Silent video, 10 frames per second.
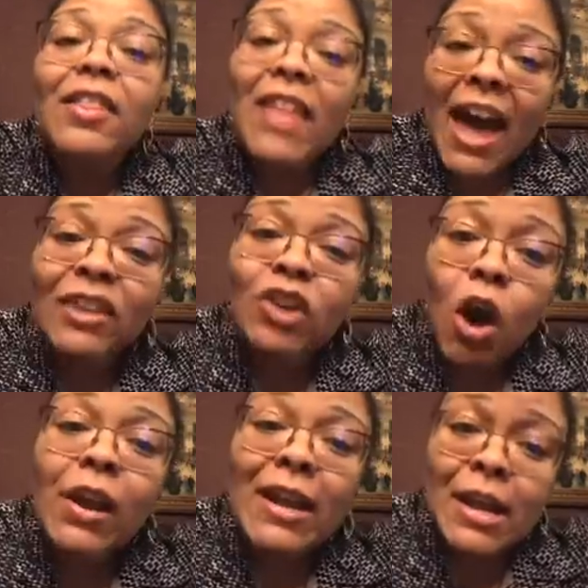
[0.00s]
That is
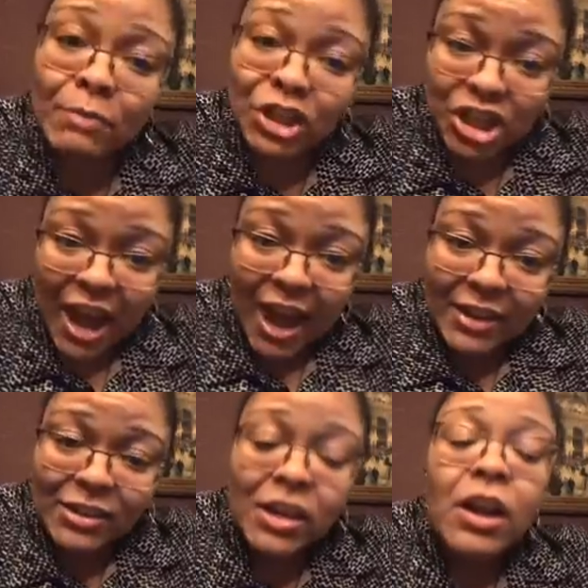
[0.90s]
called an
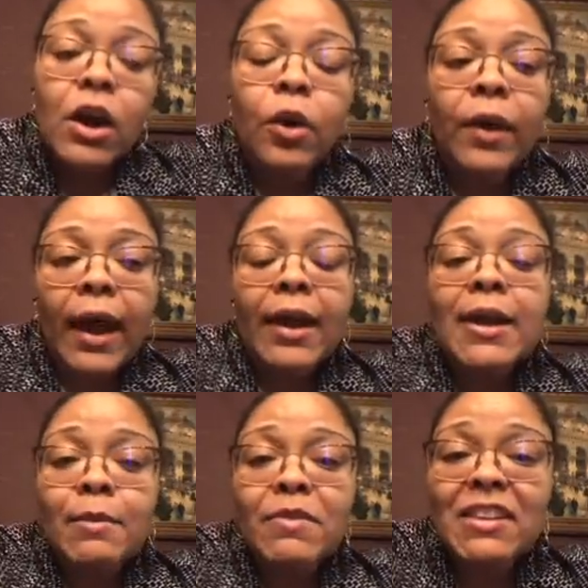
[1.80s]
MCHAT,
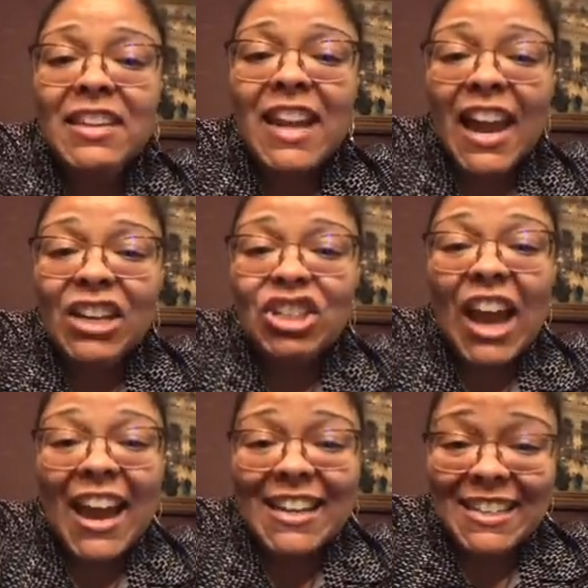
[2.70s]
okay,
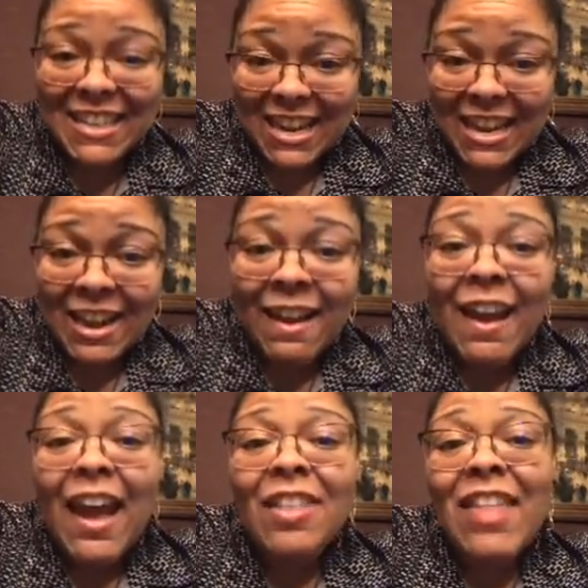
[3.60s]
MCHAT,
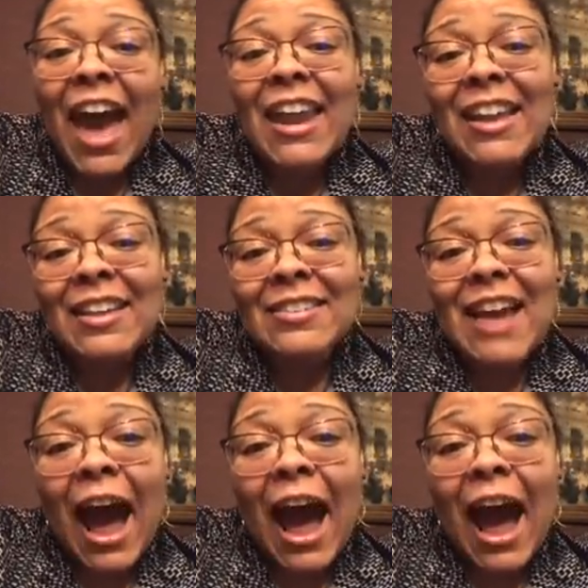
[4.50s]
and that is